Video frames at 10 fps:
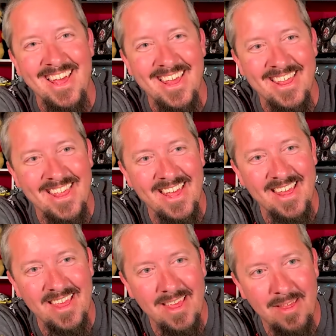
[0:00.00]

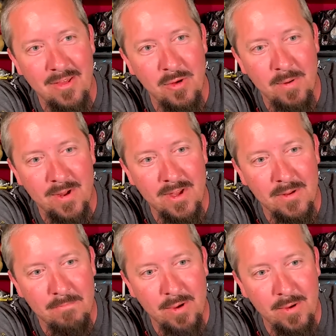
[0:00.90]
This is super
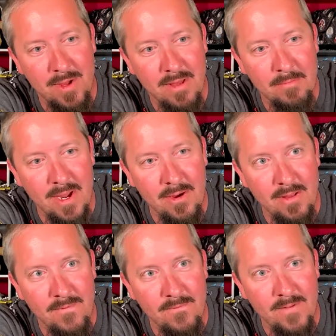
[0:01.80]
cute. Poo is Mary's
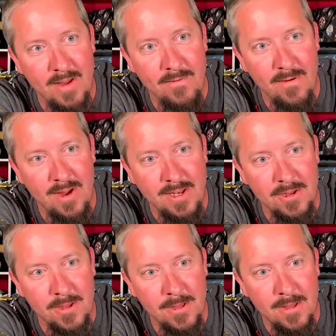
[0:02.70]
favorite.
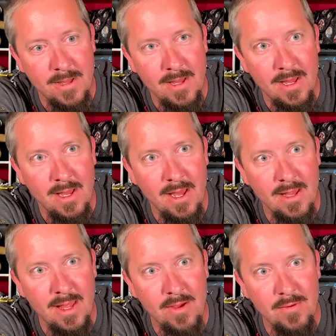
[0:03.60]
And
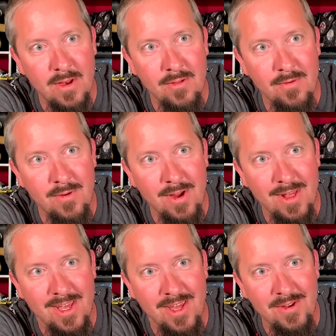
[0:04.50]
that one is really
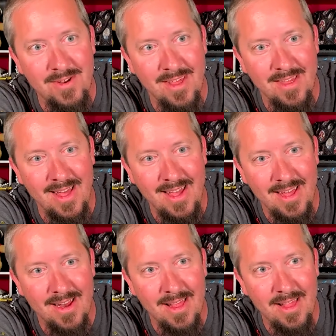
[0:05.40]
cute
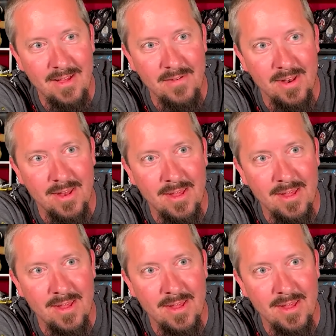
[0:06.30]
design. I love it.